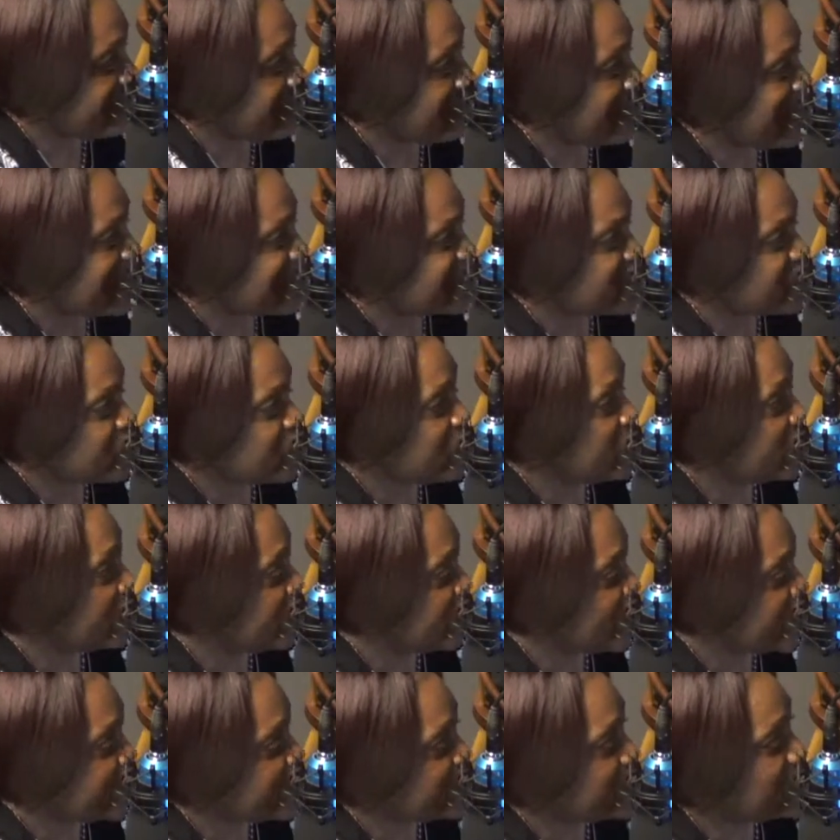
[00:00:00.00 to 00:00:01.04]
about you
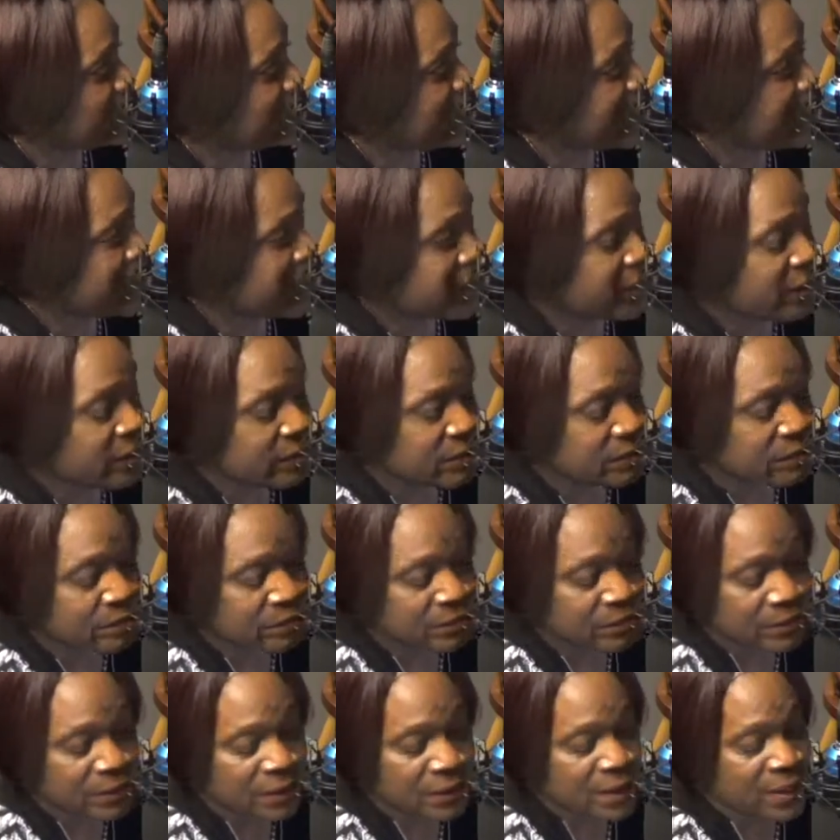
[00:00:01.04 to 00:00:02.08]
and what you thinking?
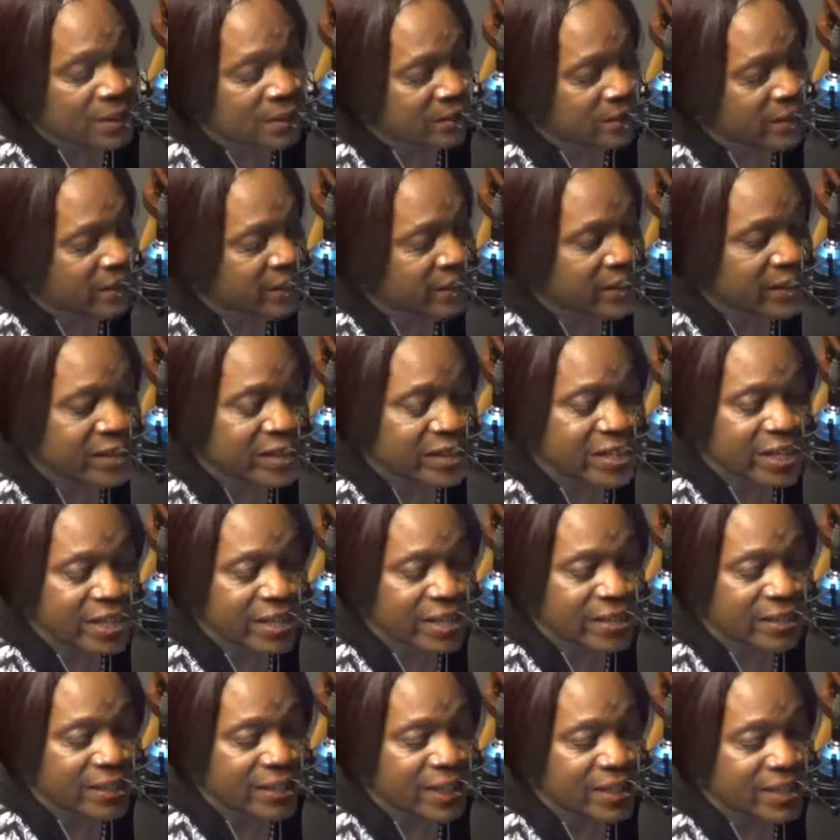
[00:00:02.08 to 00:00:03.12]
They can
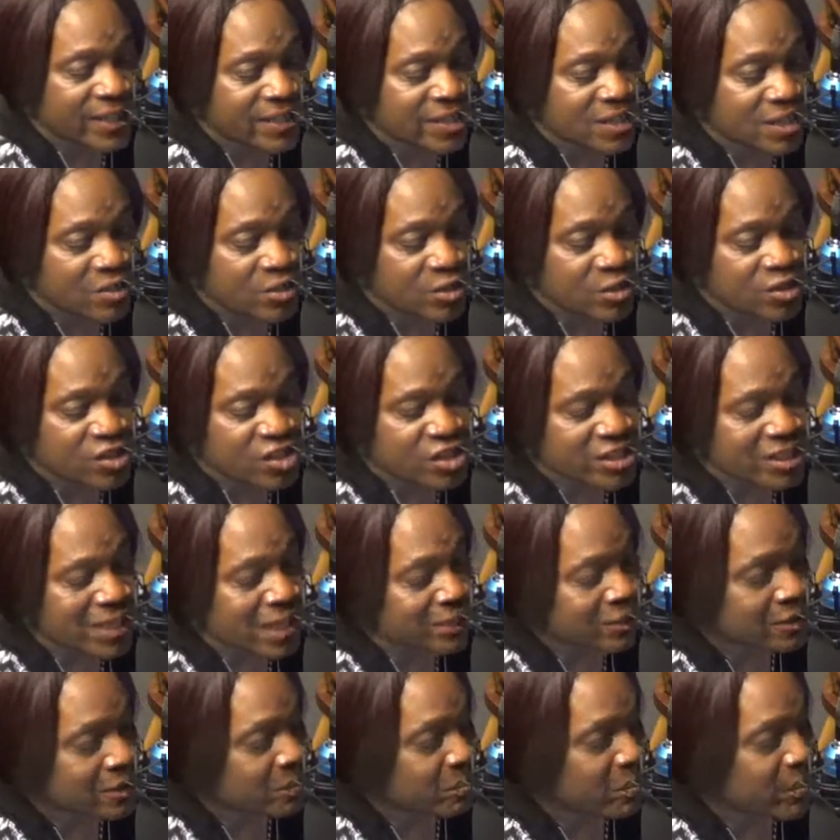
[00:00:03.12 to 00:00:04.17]
care less, so you just
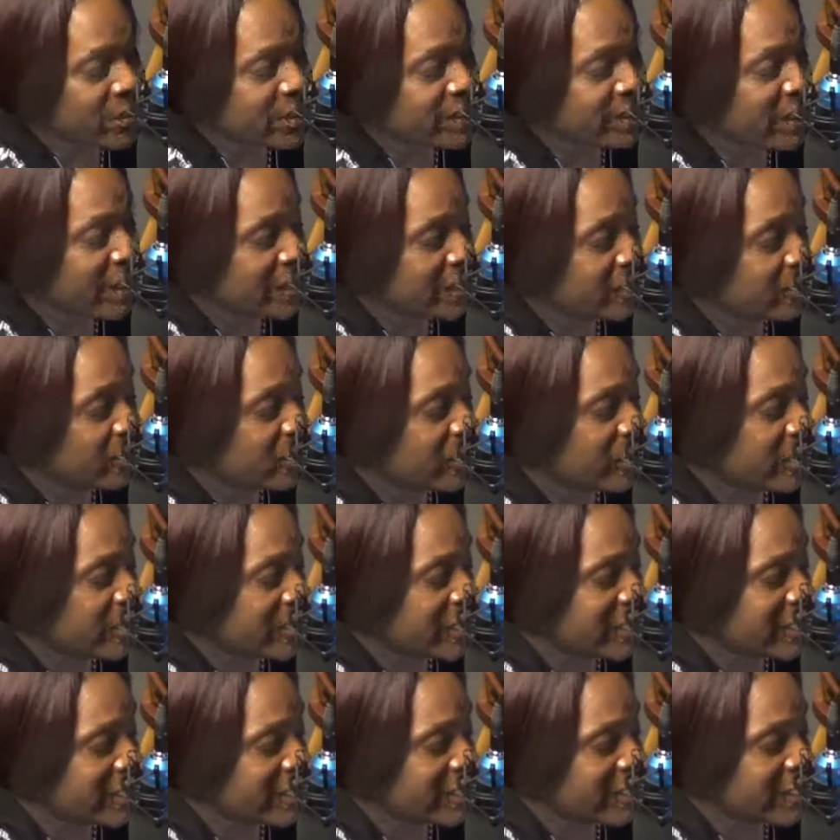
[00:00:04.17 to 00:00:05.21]
have to pray not to run
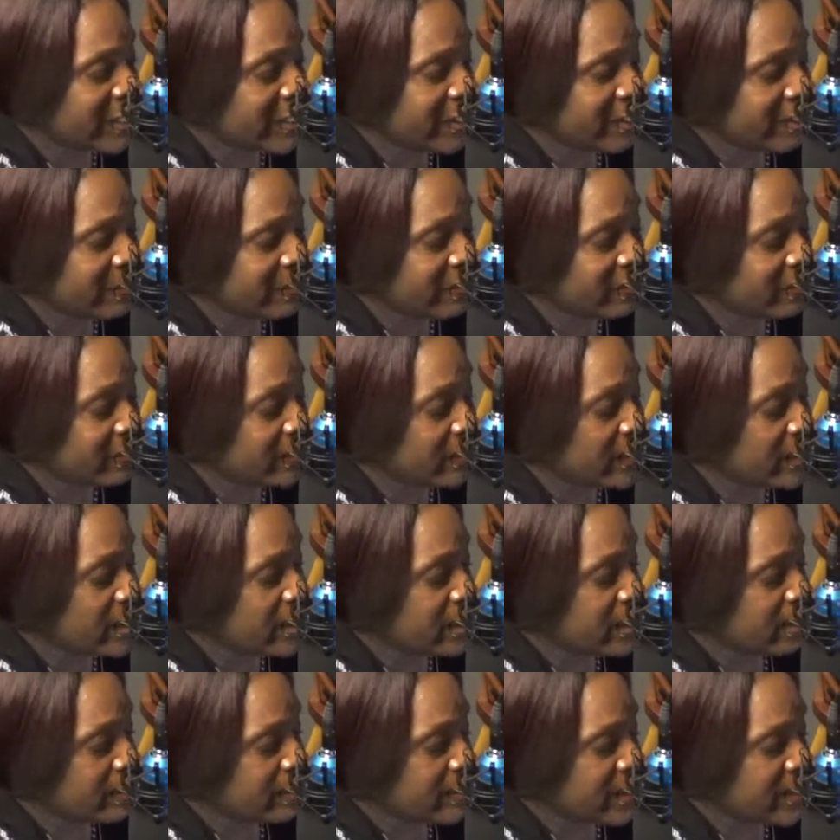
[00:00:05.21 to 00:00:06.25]
into any of
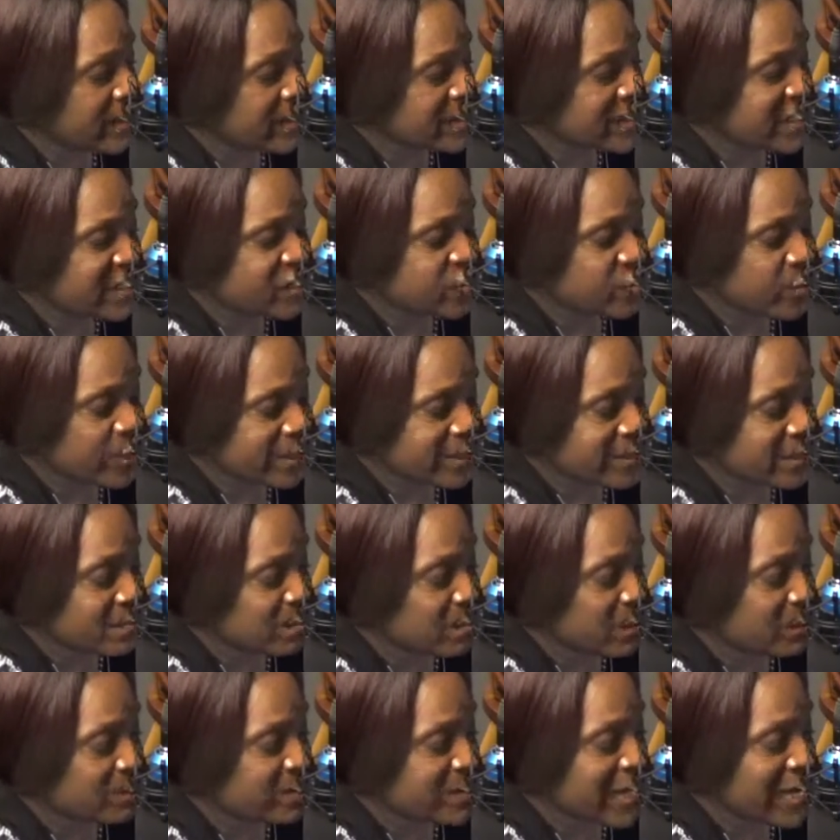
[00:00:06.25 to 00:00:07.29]
them, because they dress
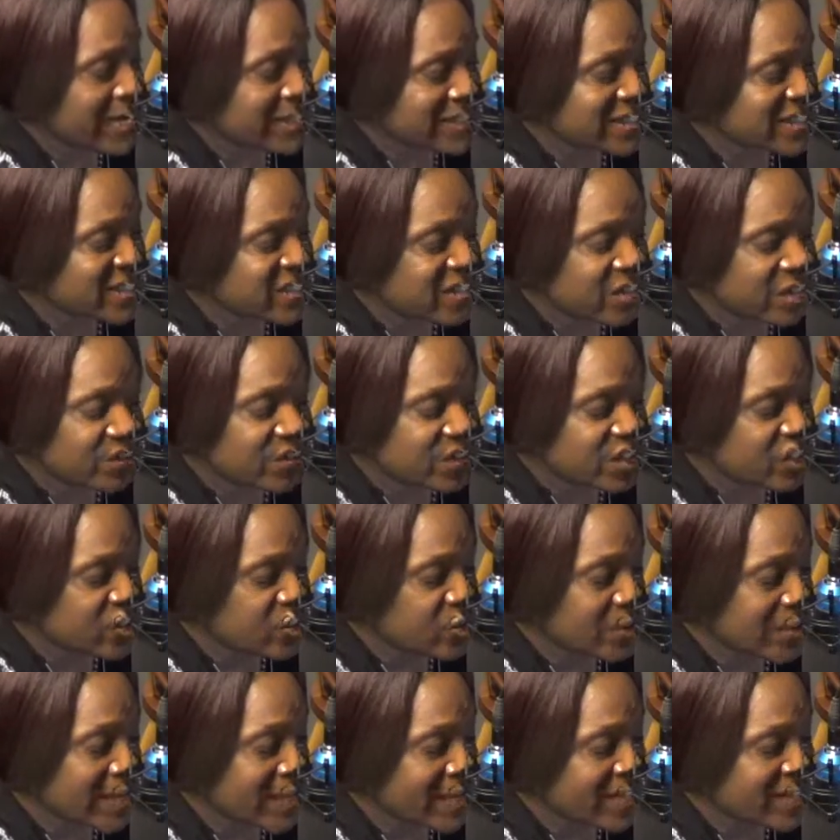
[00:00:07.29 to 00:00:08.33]
them up nice enough
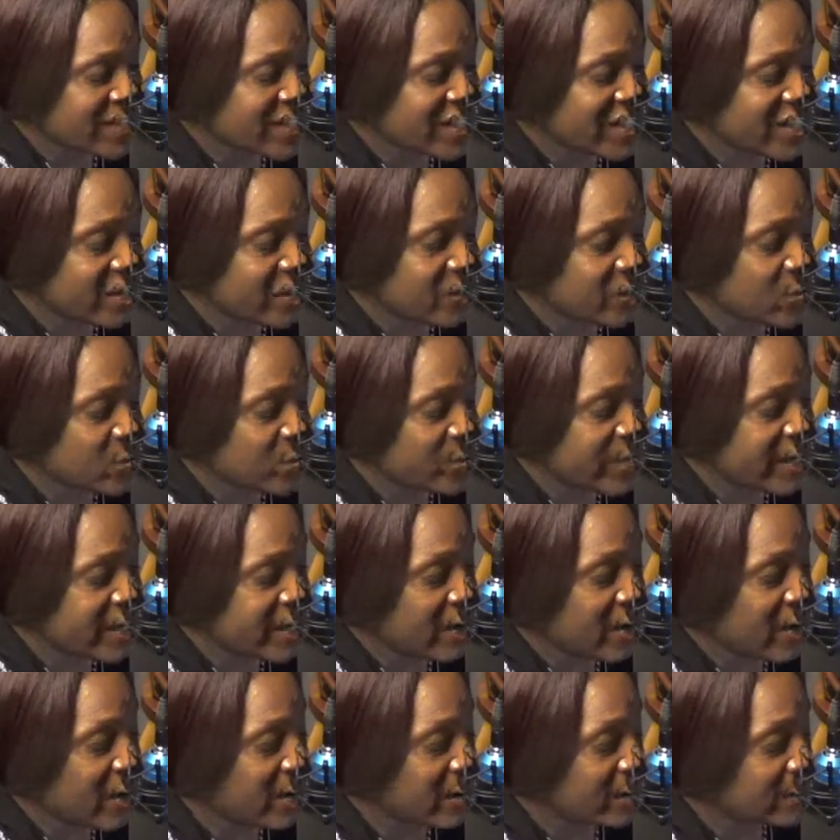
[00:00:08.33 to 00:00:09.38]
that you can't tell who they
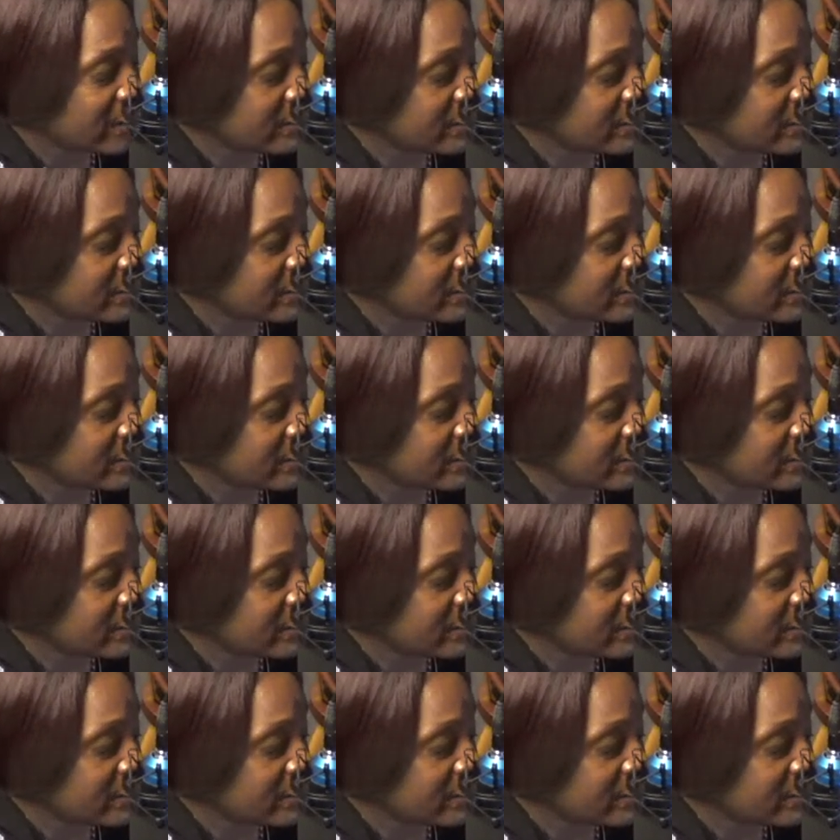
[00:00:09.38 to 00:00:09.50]
are.